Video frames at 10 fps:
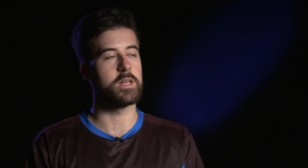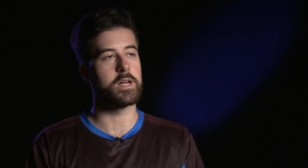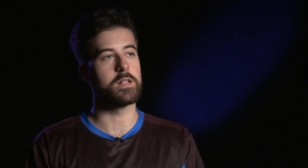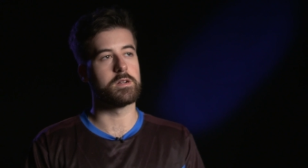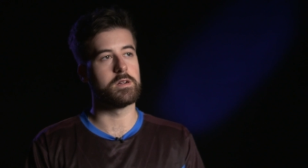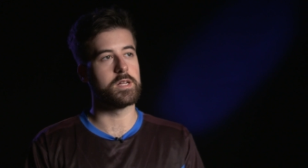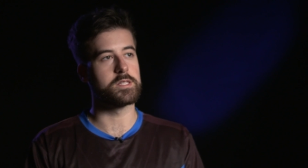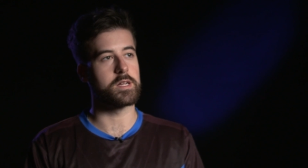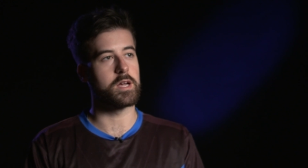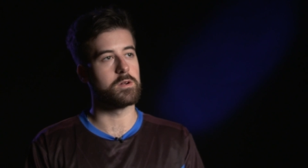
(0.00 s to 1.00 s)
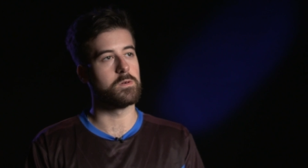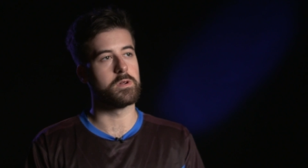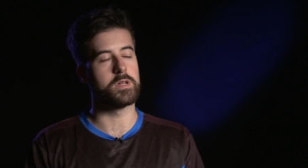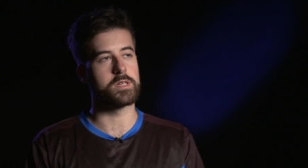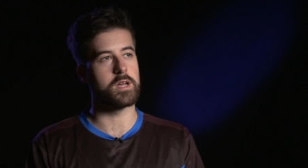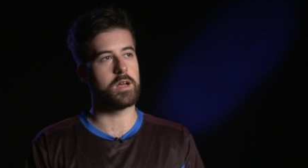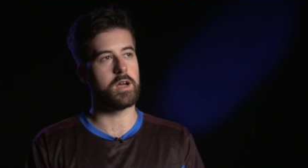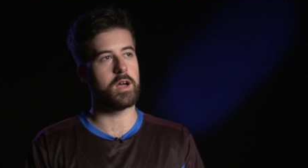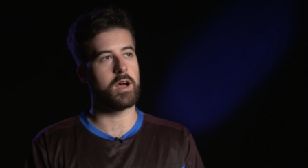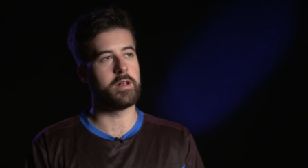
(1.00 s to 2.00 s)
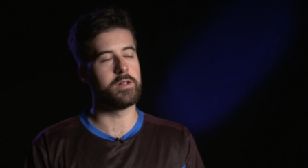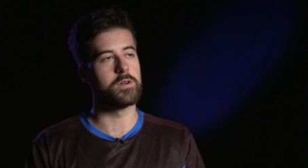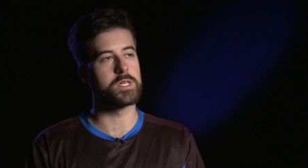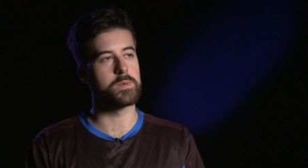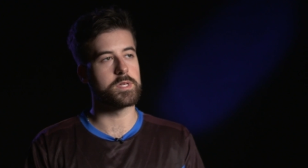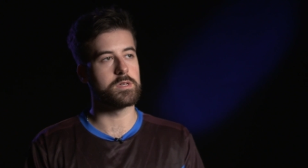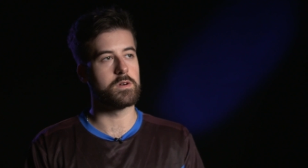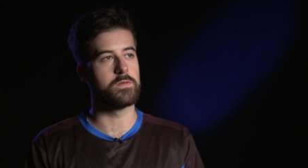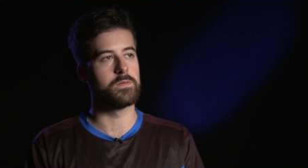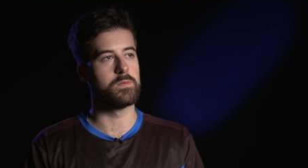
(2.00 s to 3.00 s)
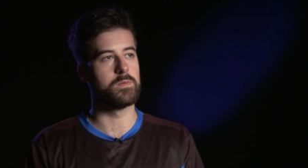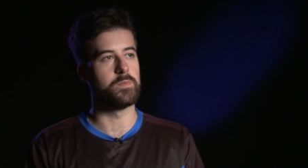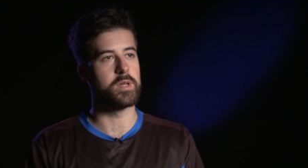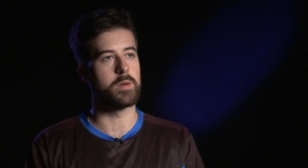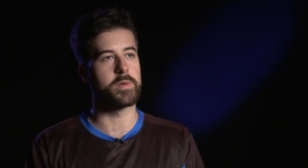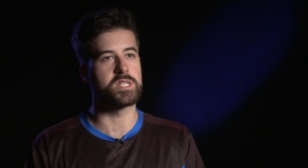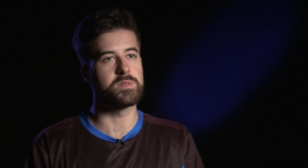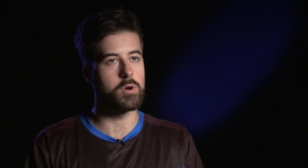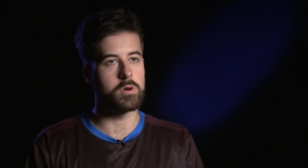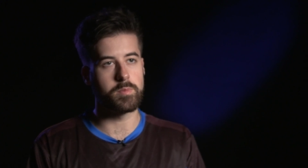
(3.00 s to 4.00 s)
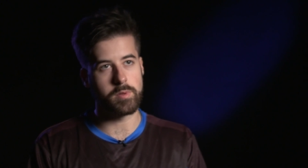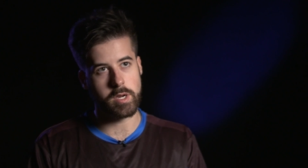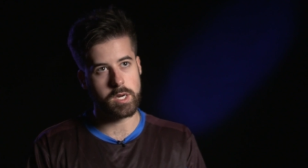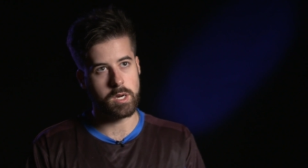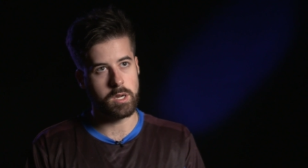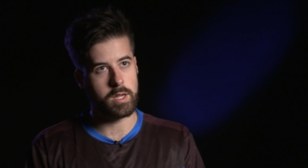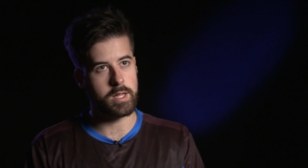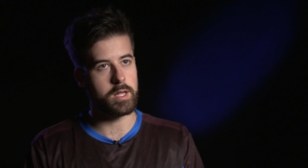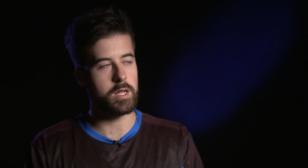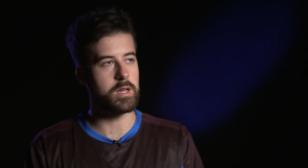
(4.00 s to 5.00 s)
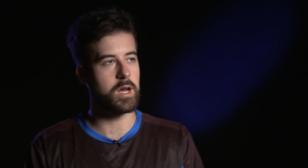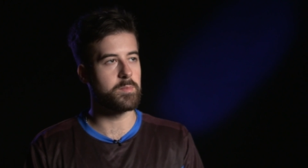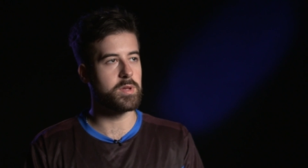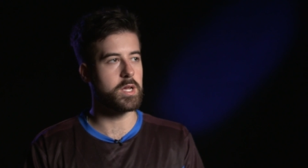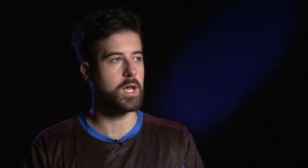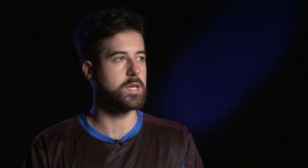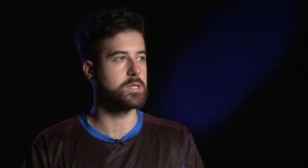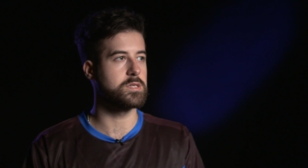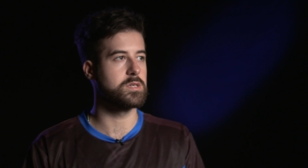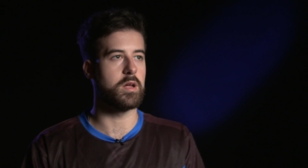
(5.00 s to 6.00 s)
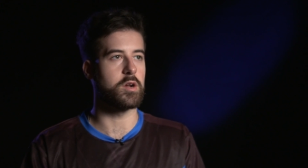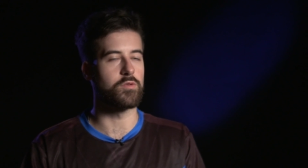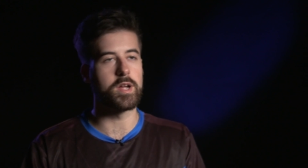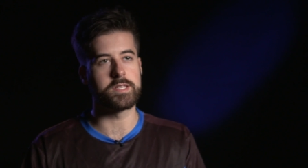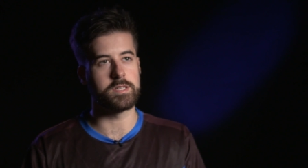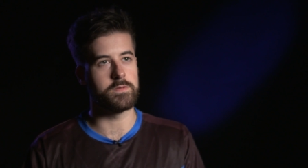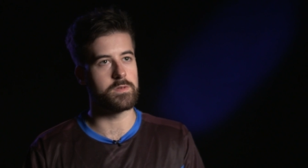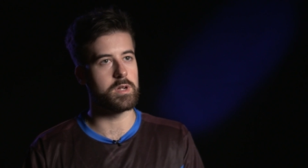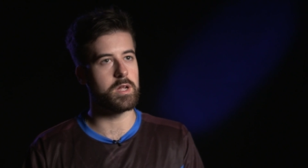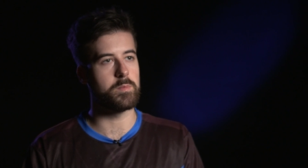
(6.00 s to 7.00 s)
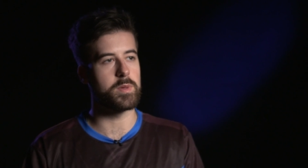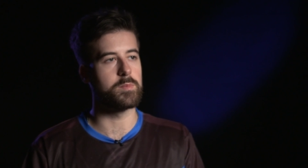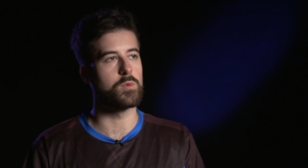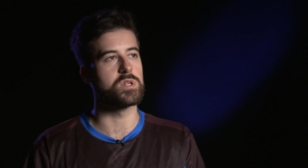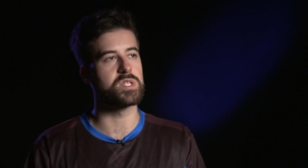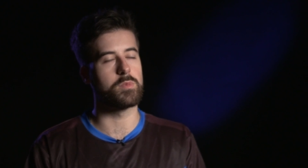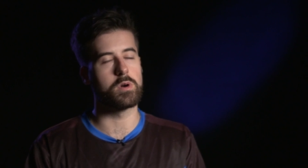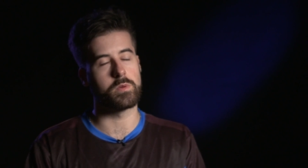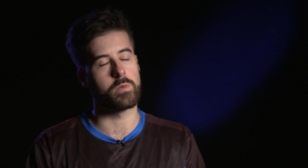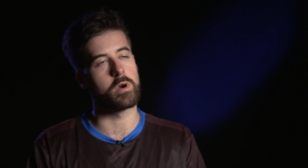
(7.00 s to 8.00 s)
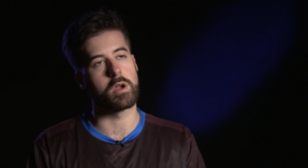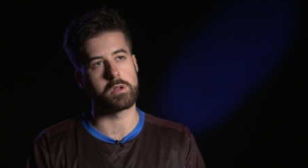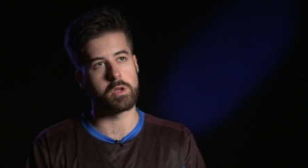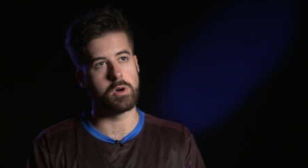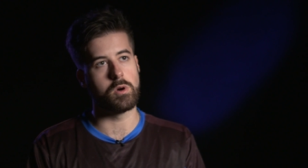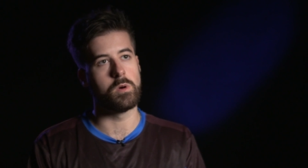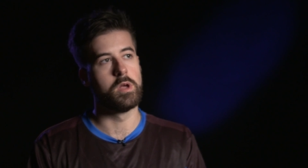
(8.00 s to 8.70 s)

that I learned as I got older, is I, I noticed myself becoming a smarter player and, and not being as aggressive and being more smart with where I go.